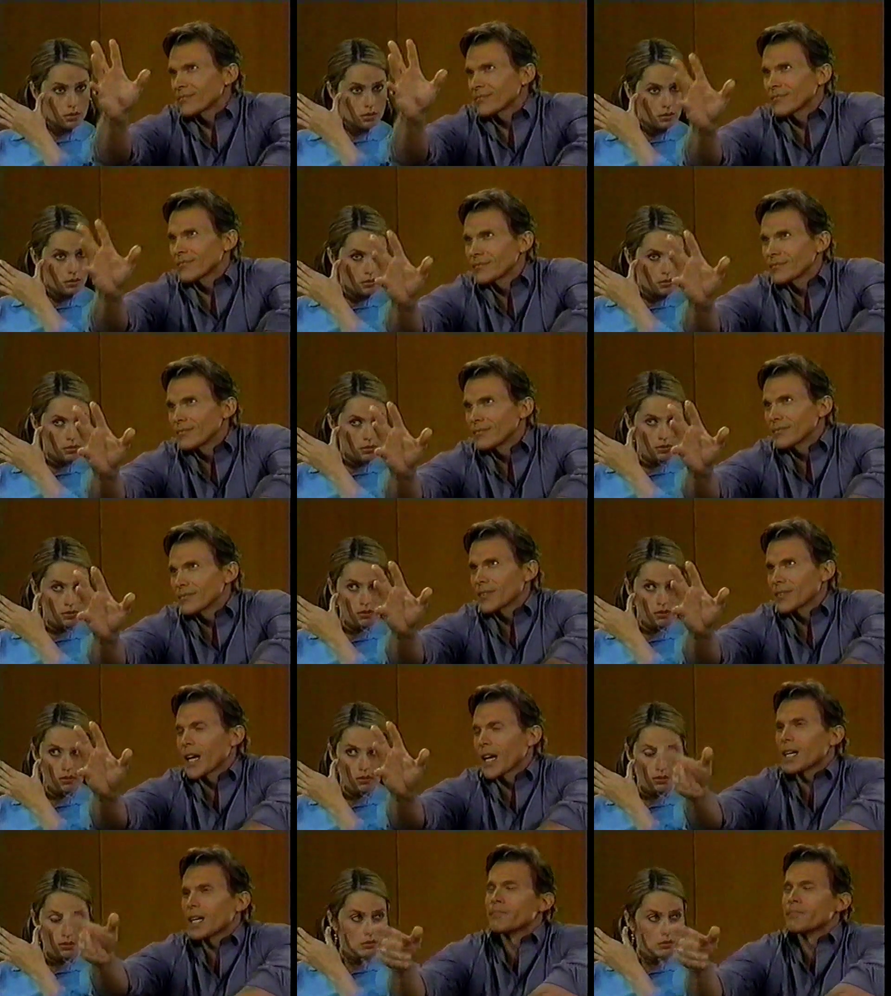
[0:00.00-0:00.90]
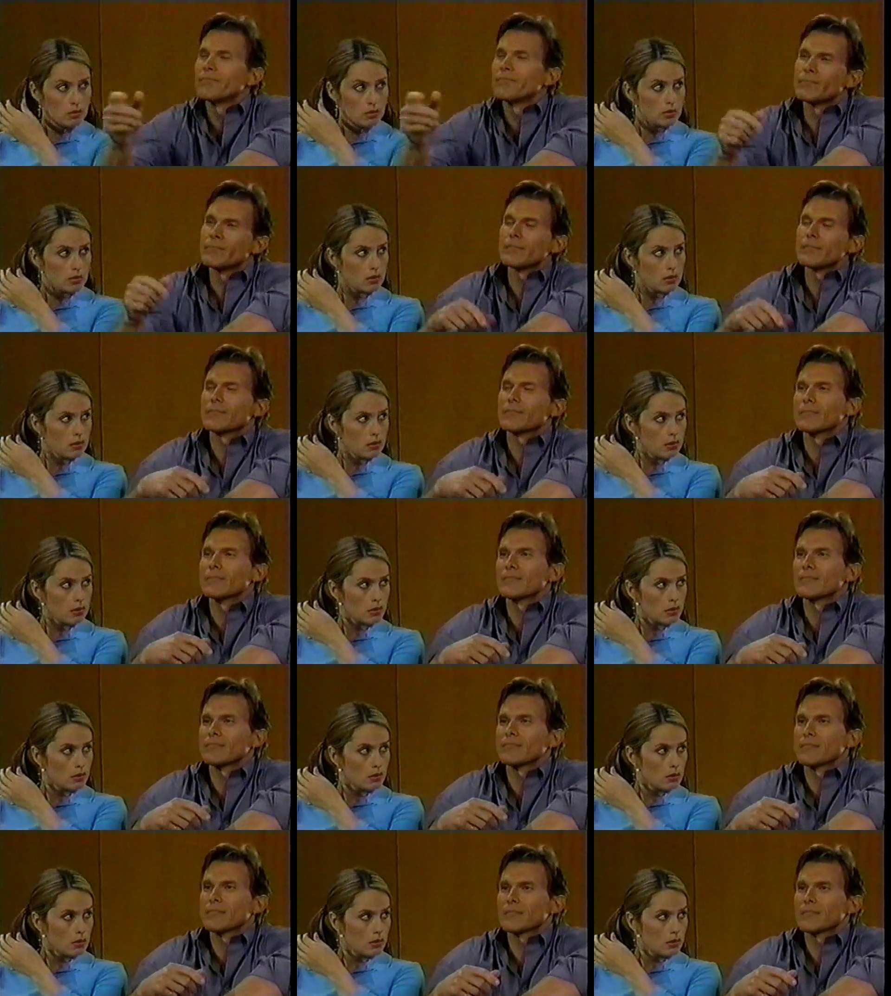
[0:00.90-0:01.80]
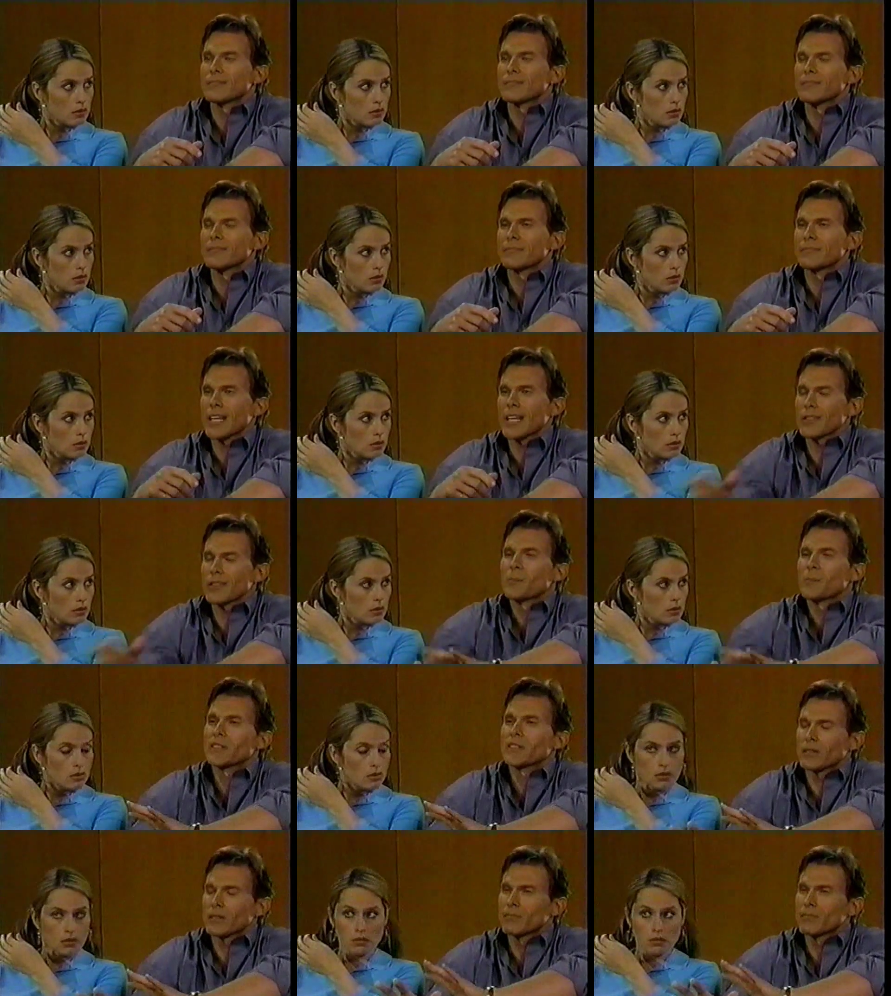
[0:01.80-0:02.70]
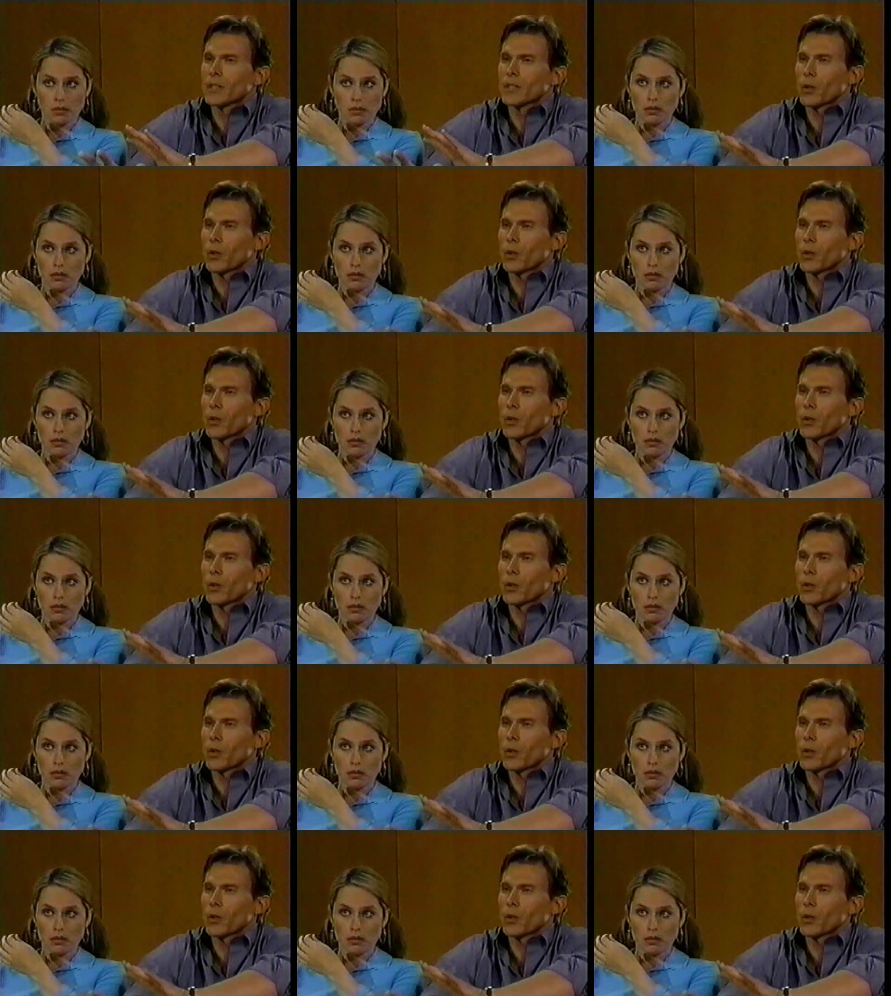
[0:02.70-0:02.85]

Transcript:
Speaker 1: Mm-hmm. Um, not so much a